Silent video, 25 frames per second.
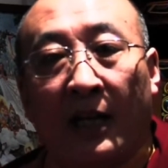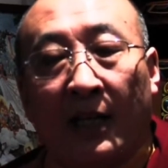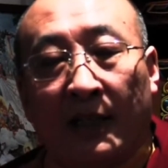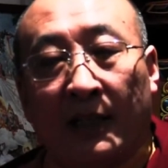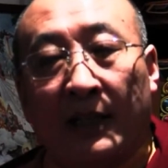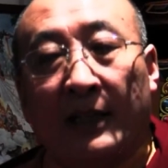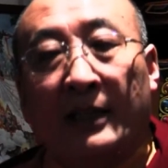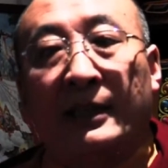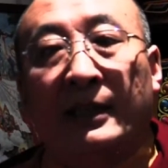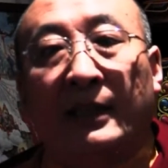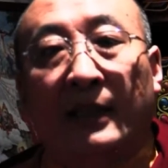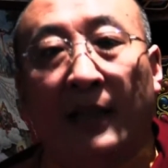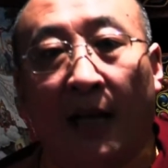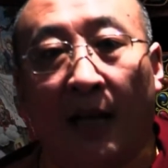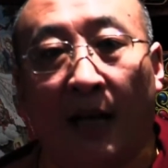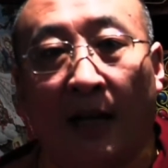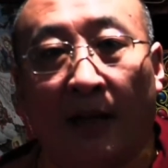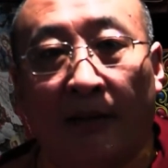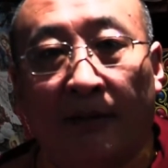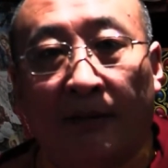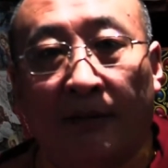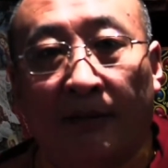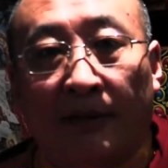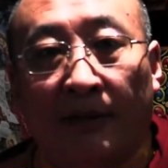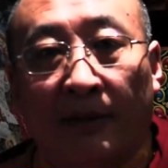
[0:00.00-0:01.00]
this
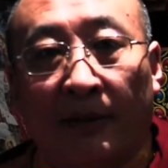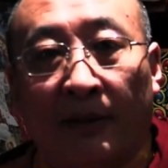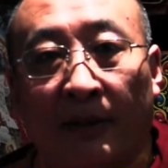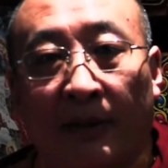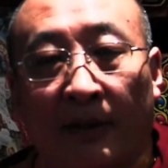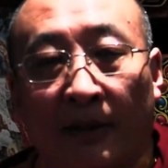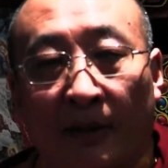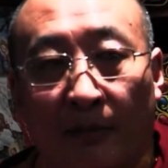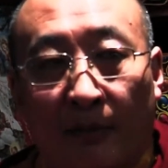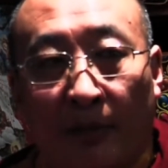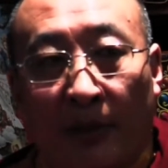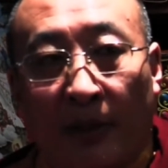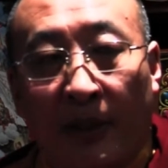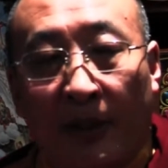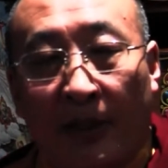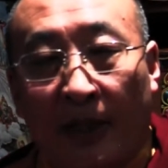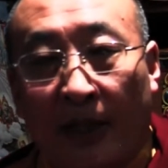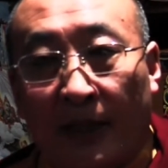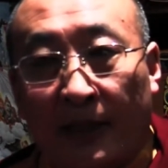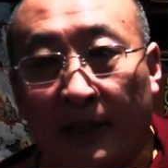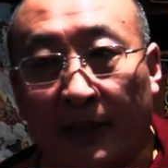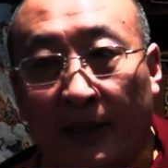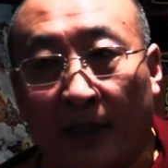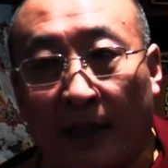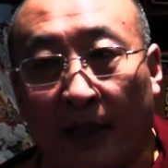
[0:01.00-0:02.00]
life,
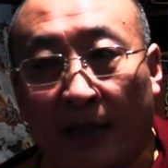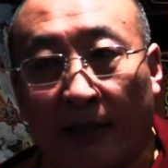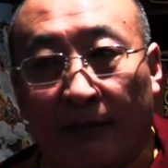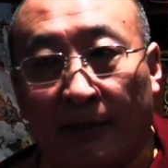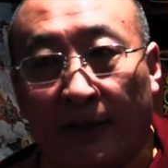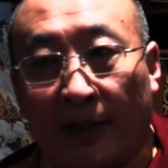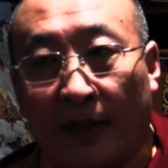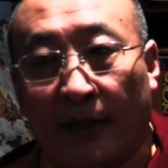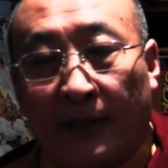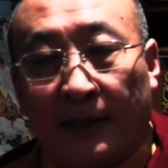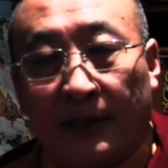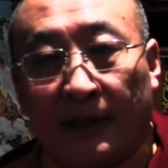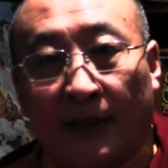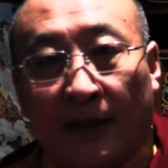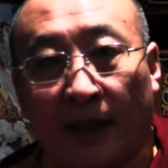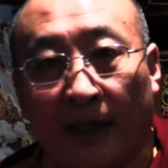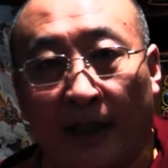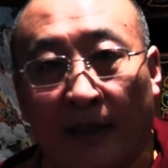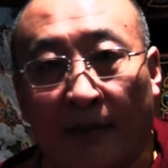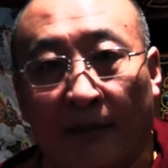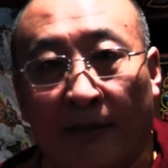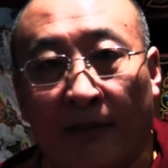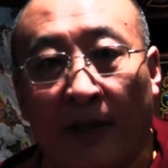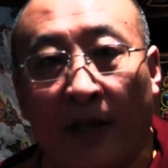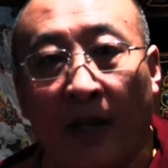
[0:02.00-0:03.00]
previous life, next
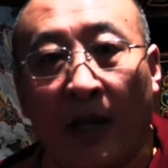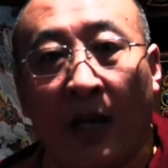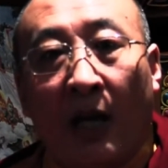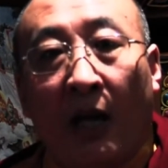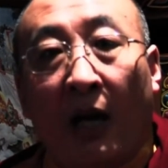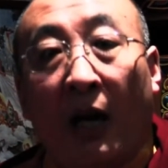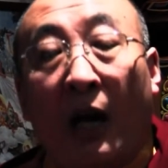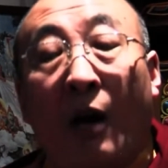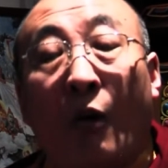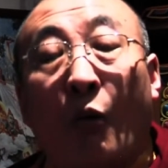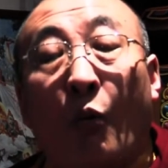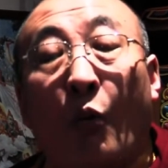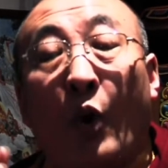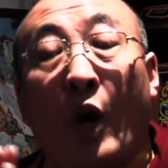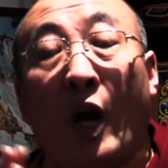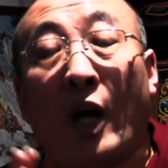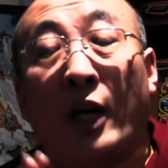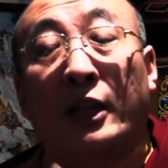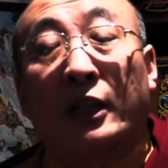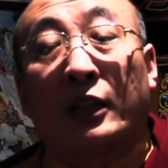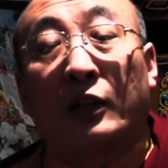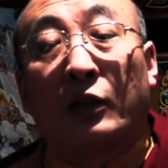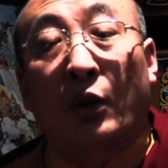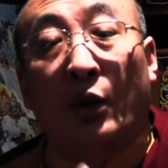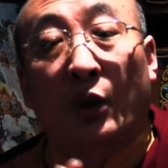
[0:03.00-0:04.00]
life,
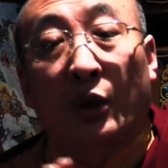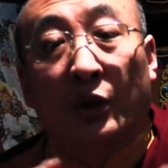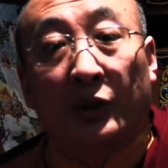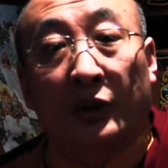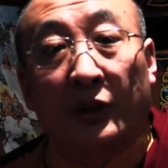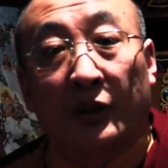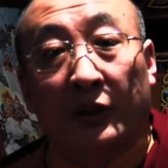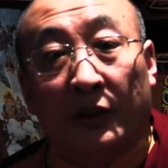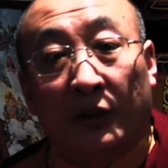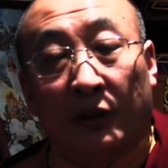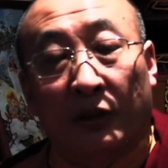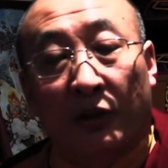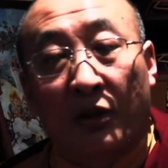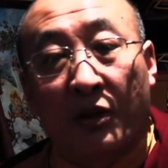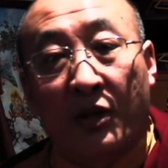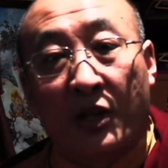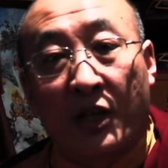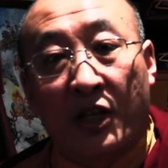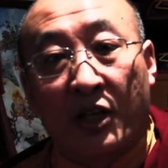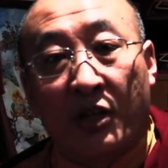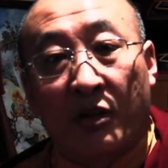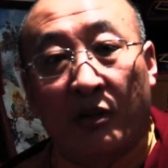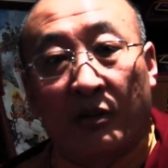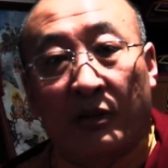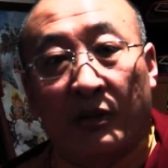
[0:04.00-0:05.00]
what causes and
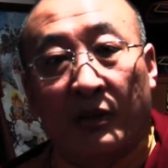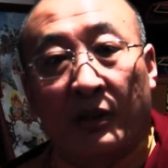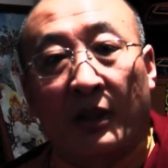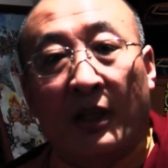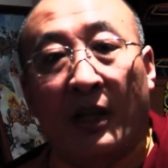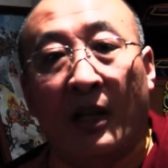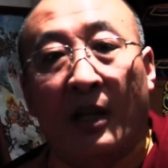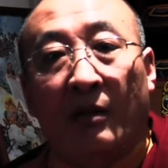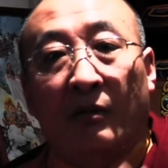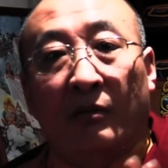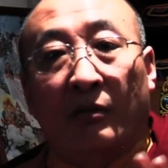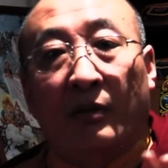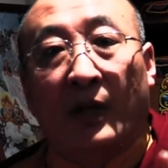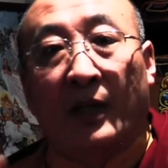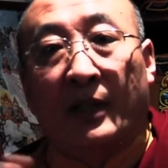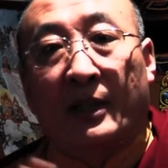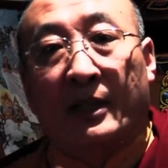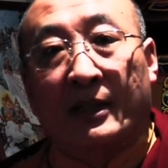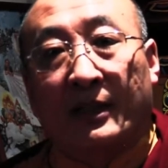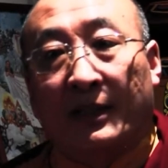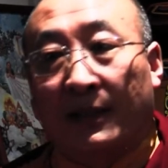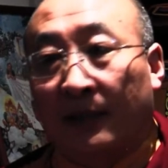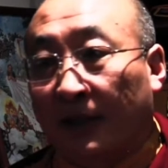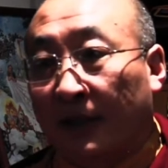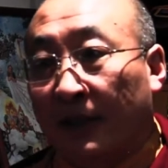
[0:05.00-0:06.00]
conditions, what,
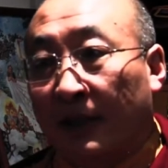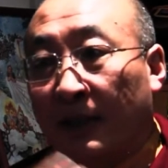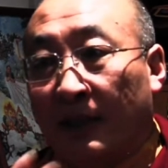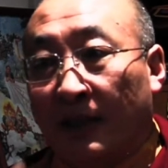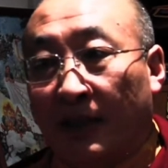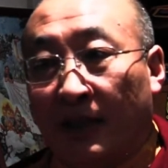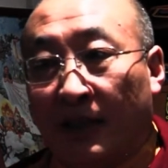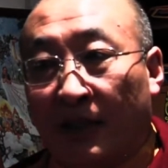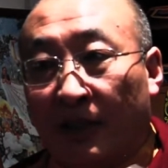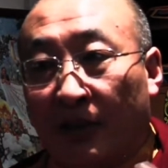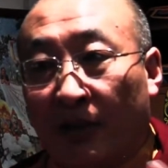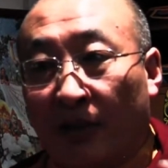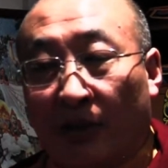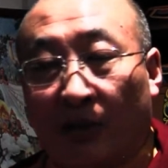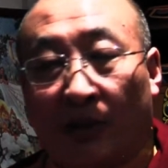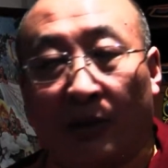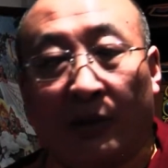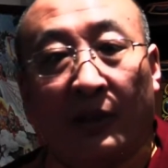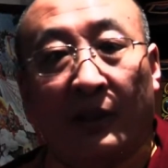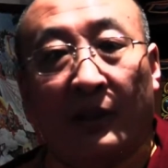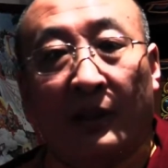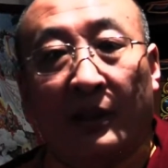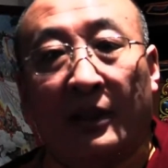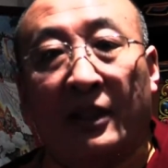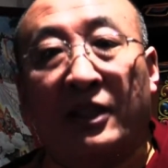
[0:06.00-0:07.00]

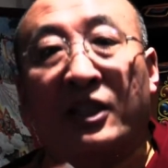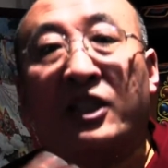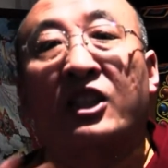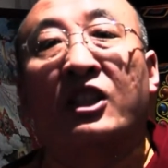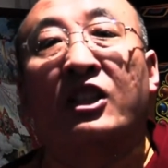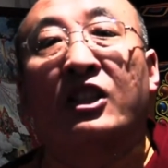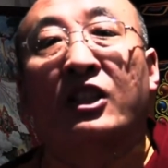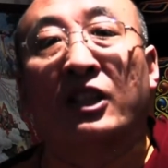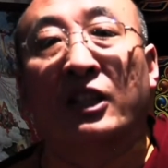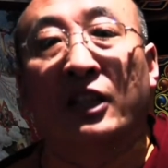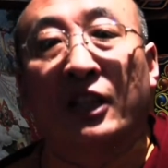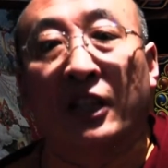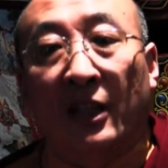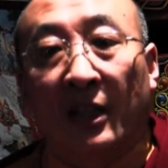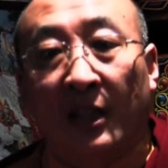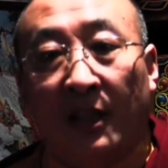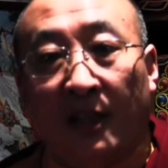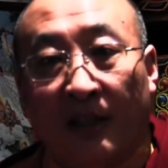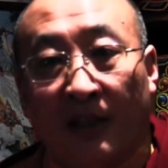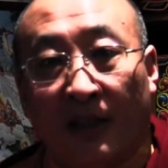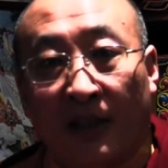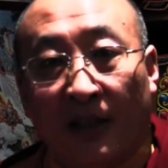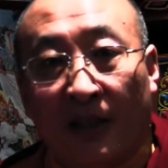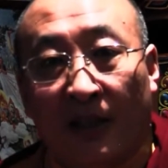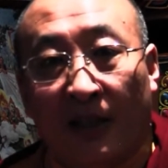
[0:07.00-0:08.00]
the journey.
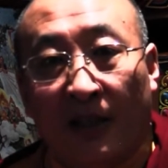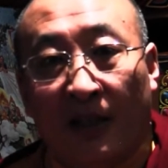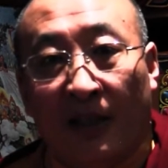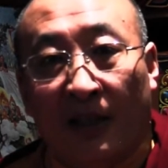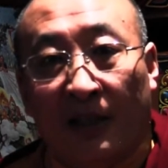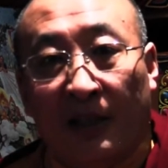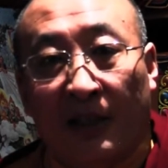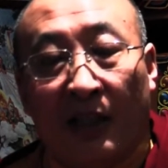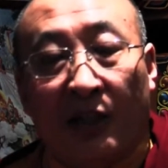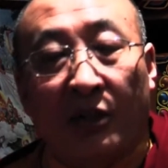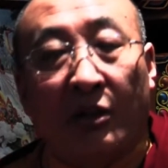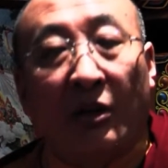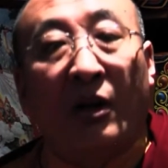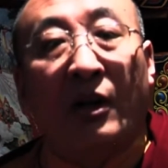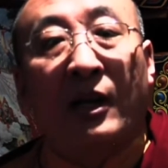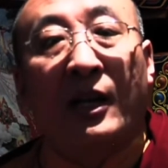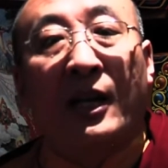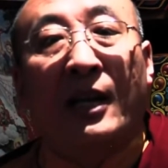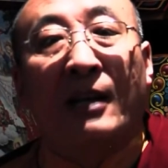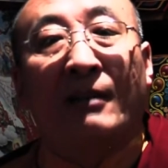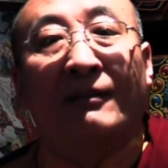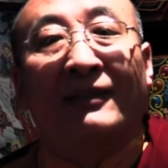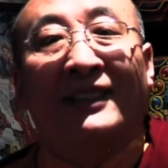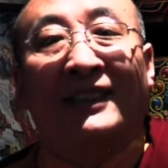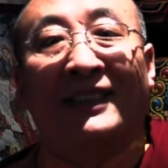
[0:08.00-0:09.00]
They don't
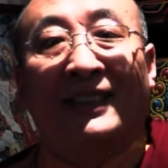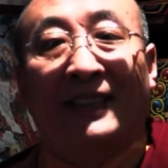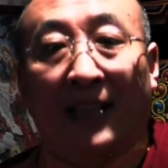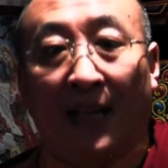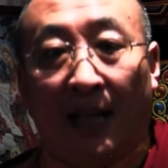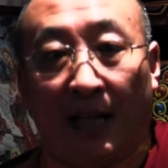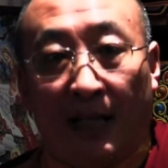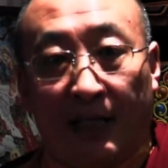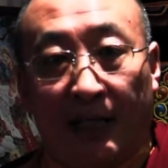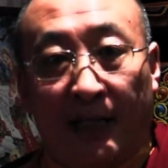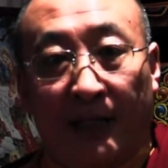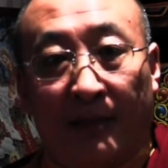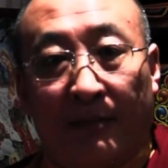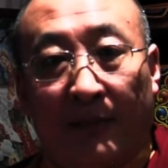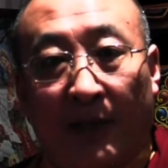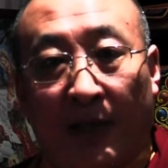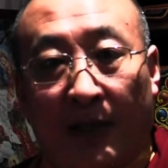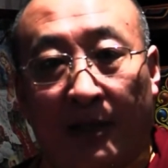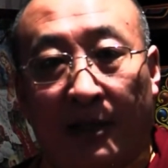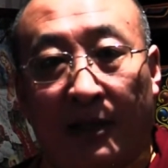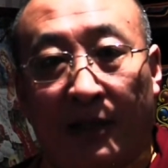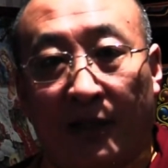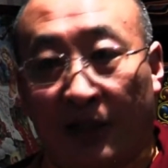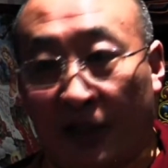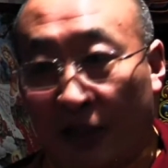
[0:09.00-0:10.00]
have
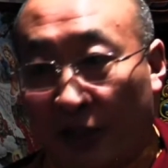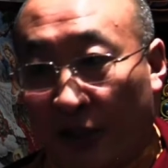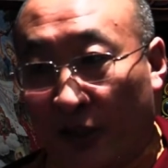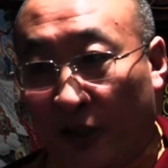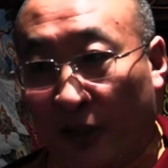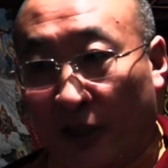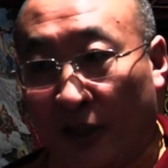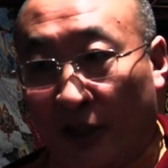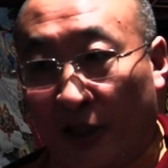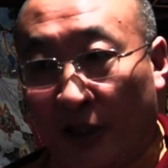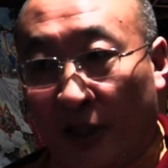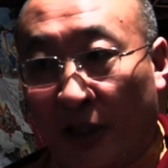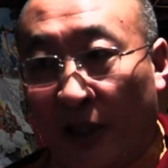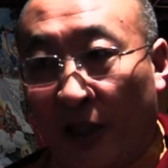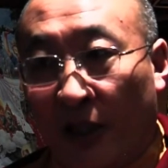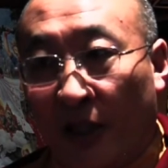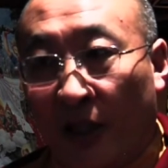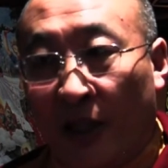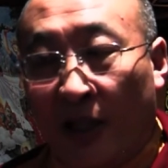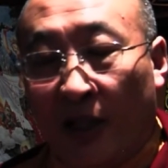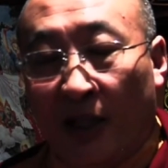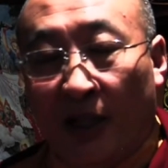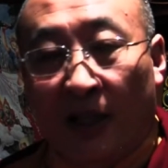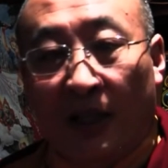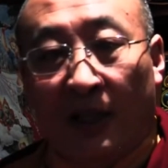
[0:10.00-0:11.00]
enlightenment journey.
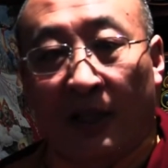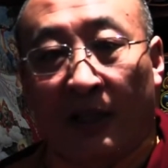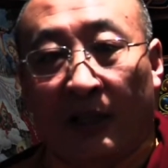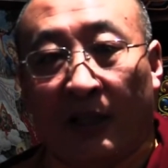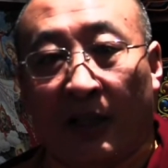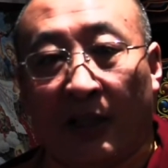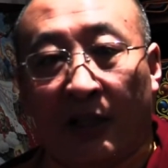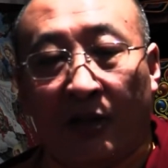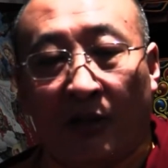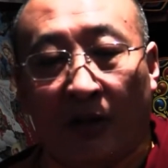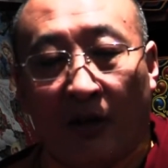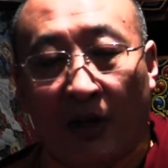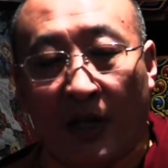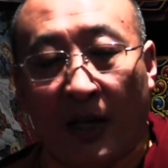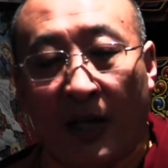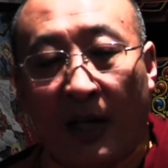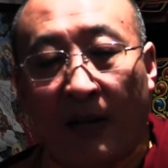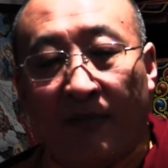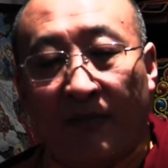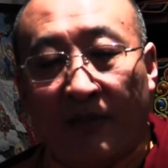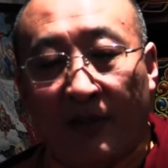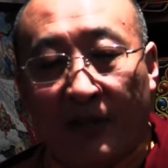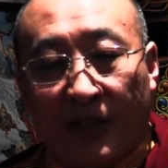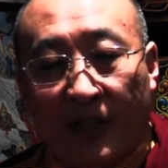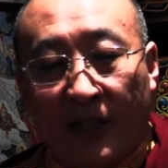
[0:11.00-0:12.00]
They don't
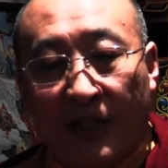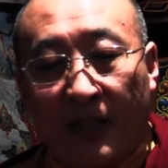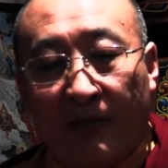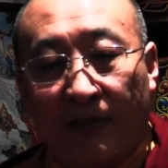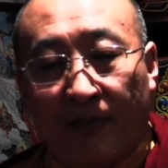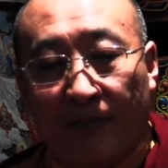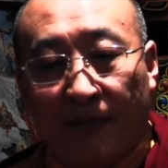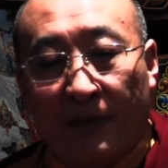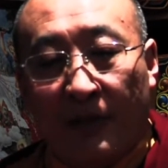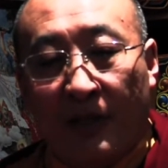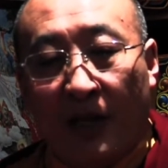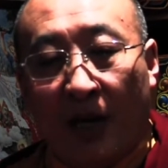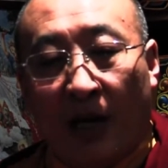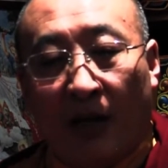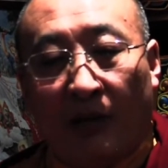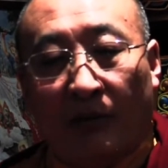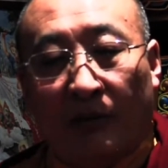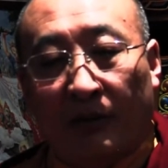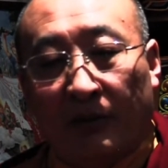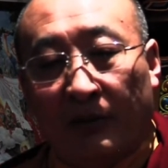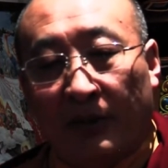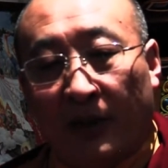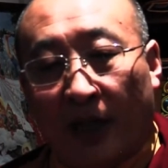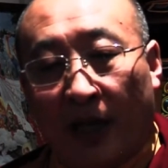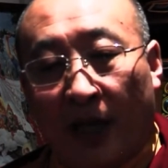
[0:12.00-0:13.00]
have deep
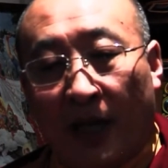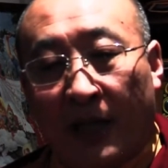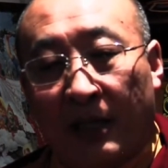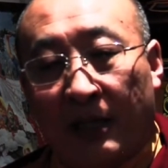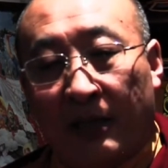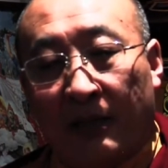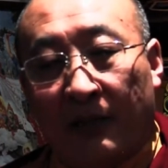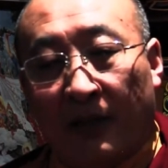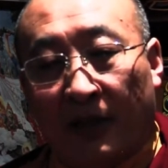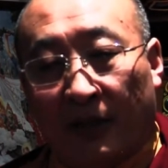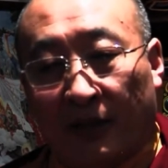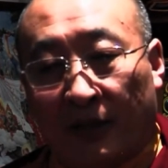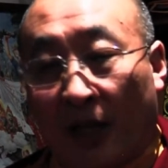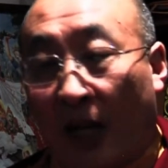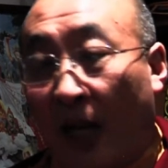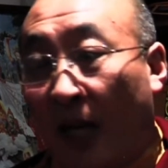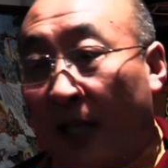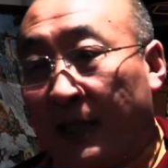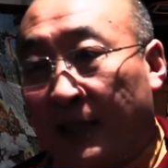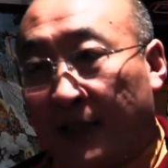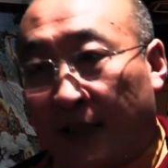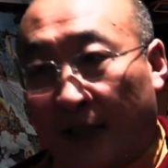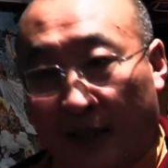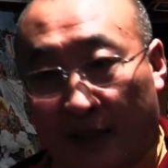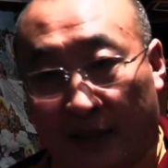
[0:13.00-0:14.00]
down
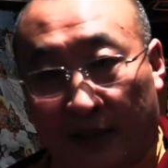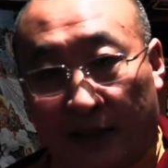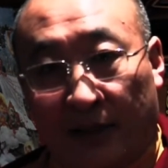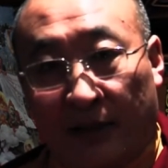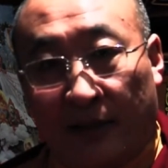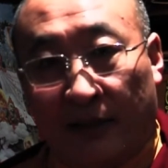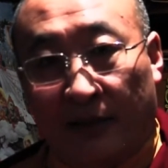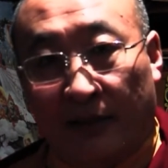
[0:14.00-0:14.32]
answers.